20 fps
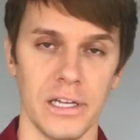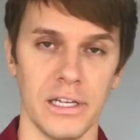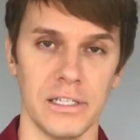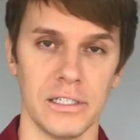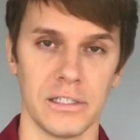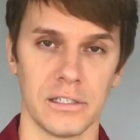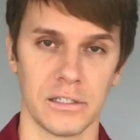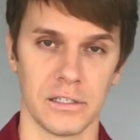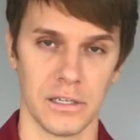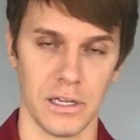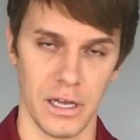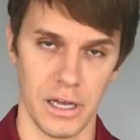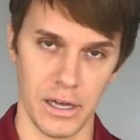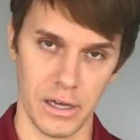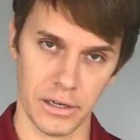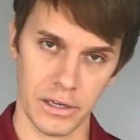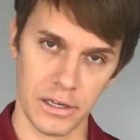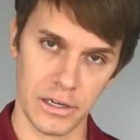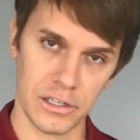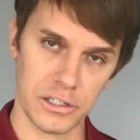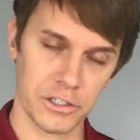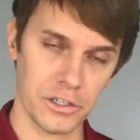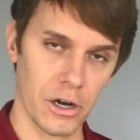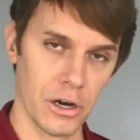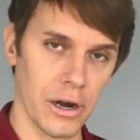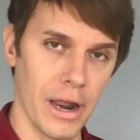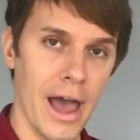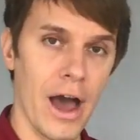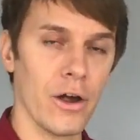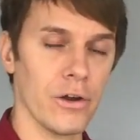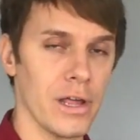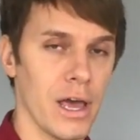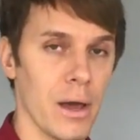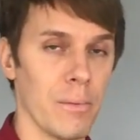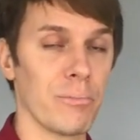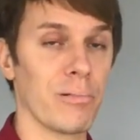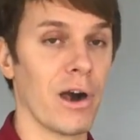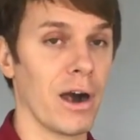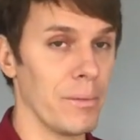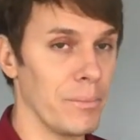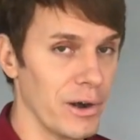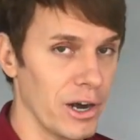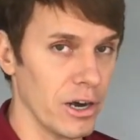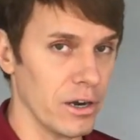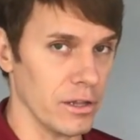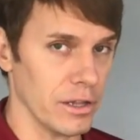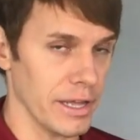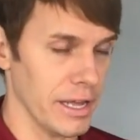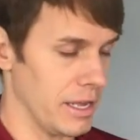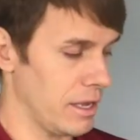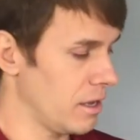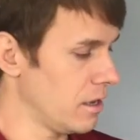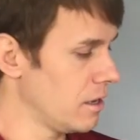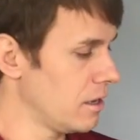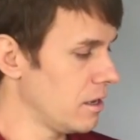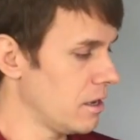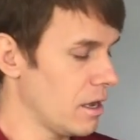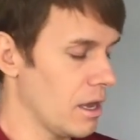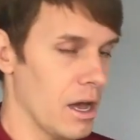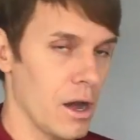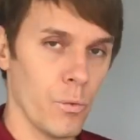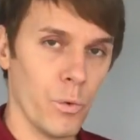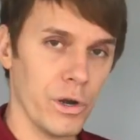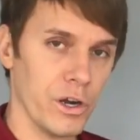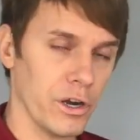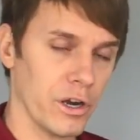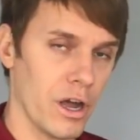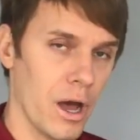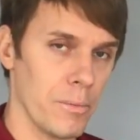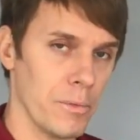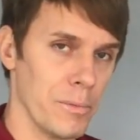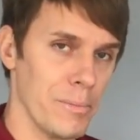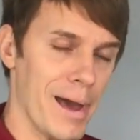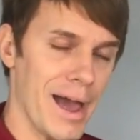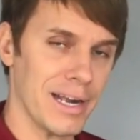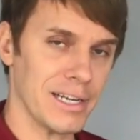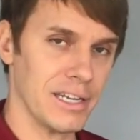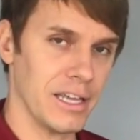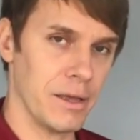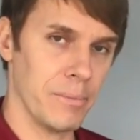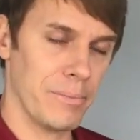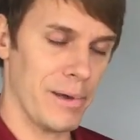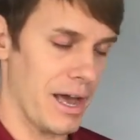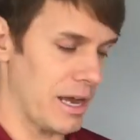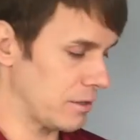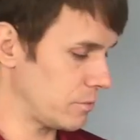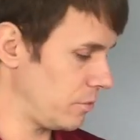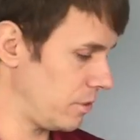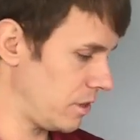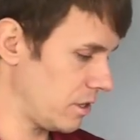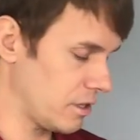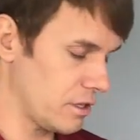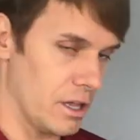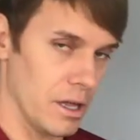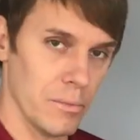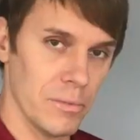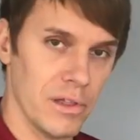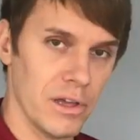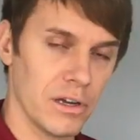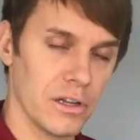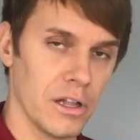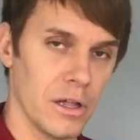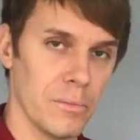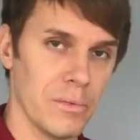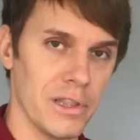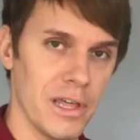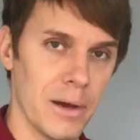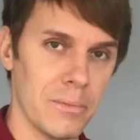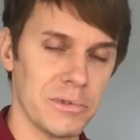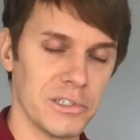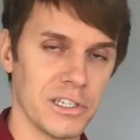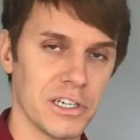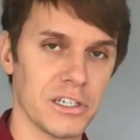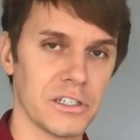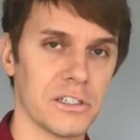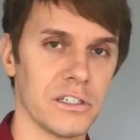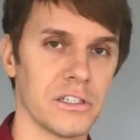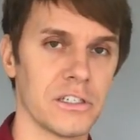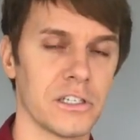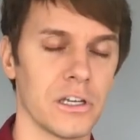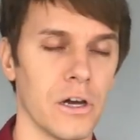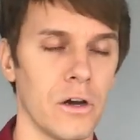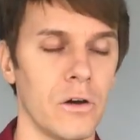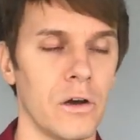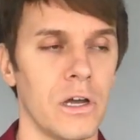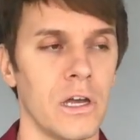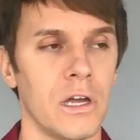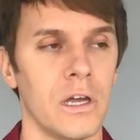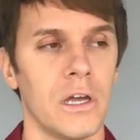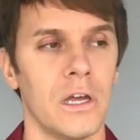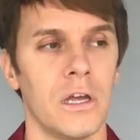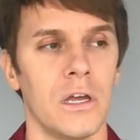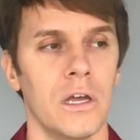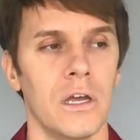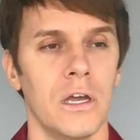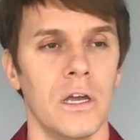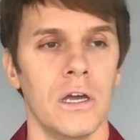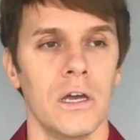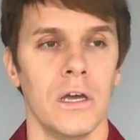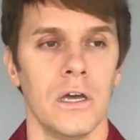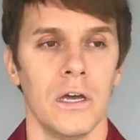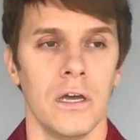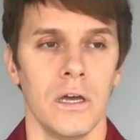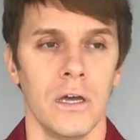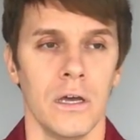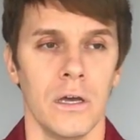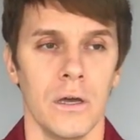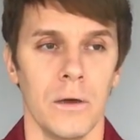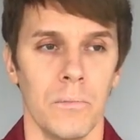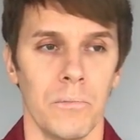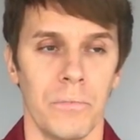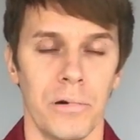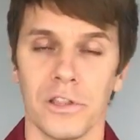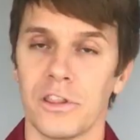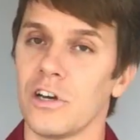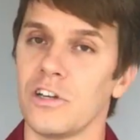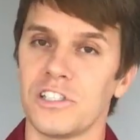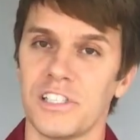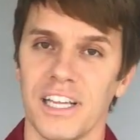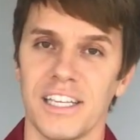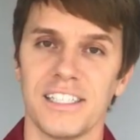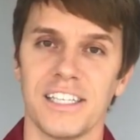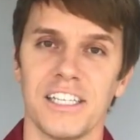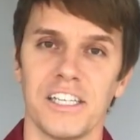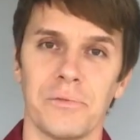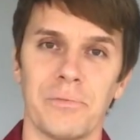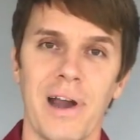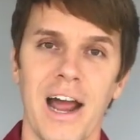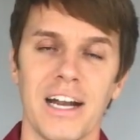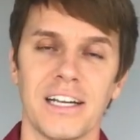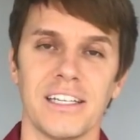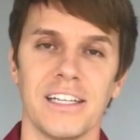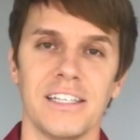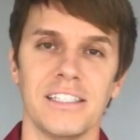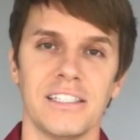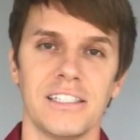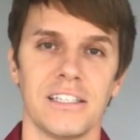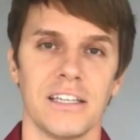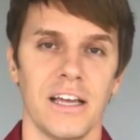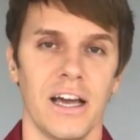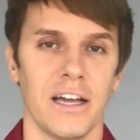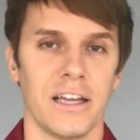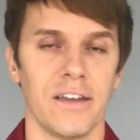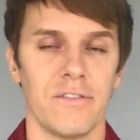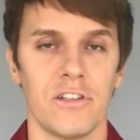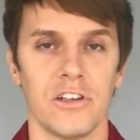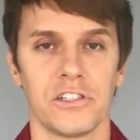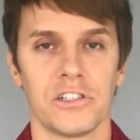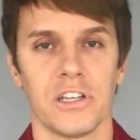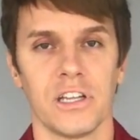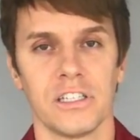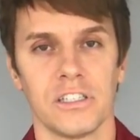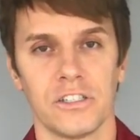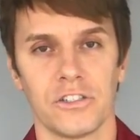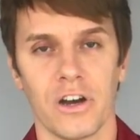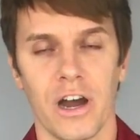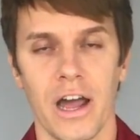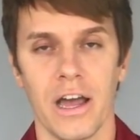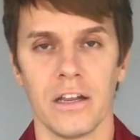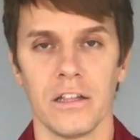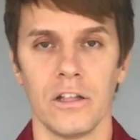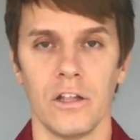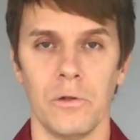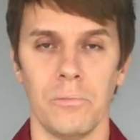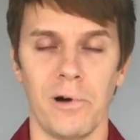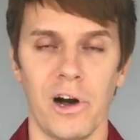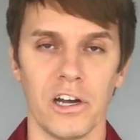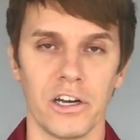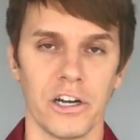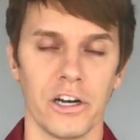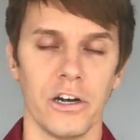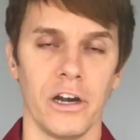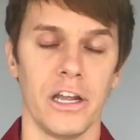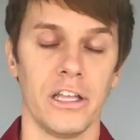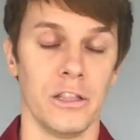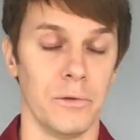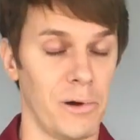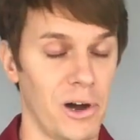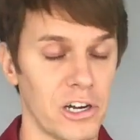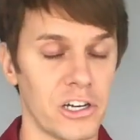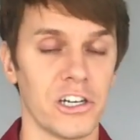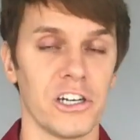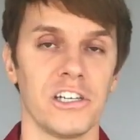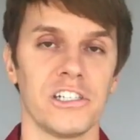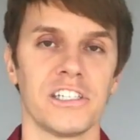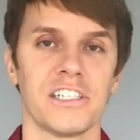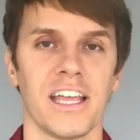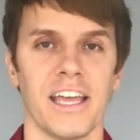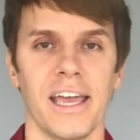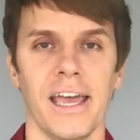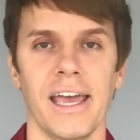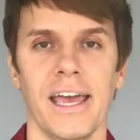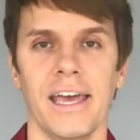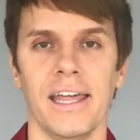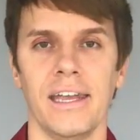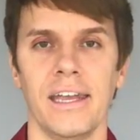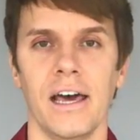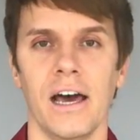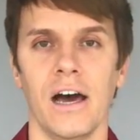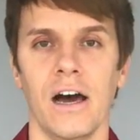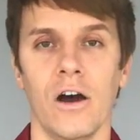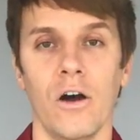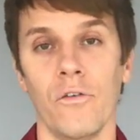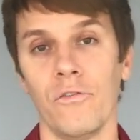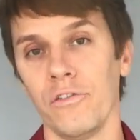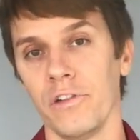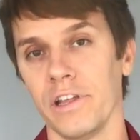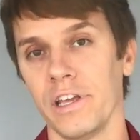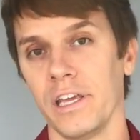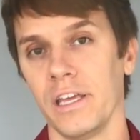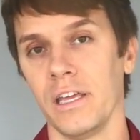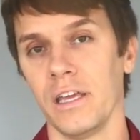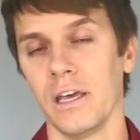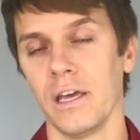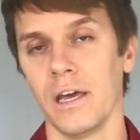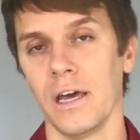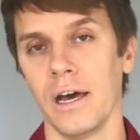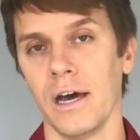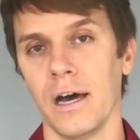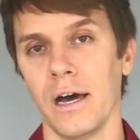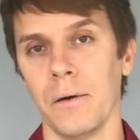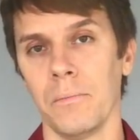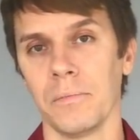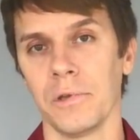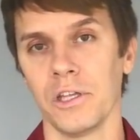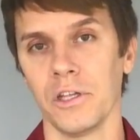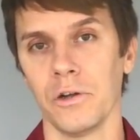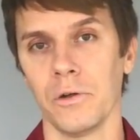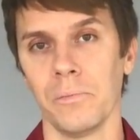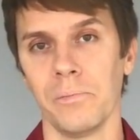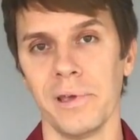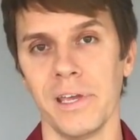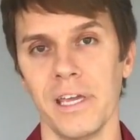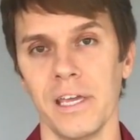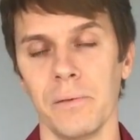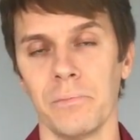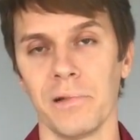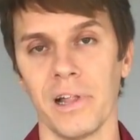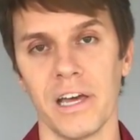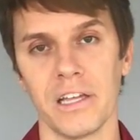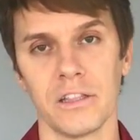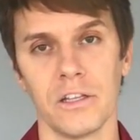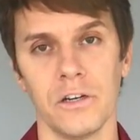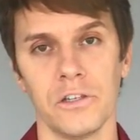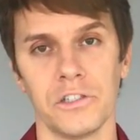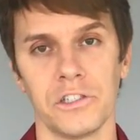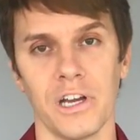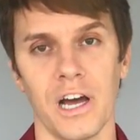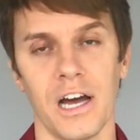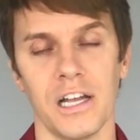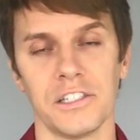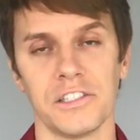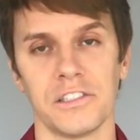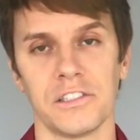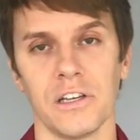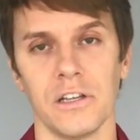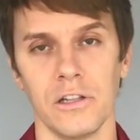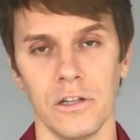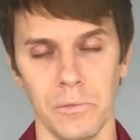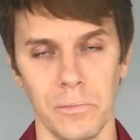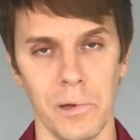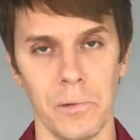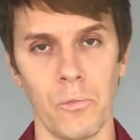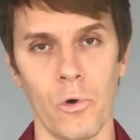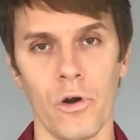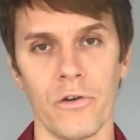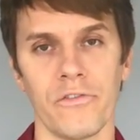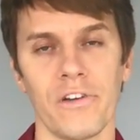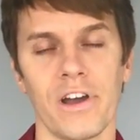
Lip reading: is going to start out at primarily when you're coming back to impact with the club in that position. So put those things into practice, give those things a try in the bunkers, and hopefully you'll be playing those shots a little bit more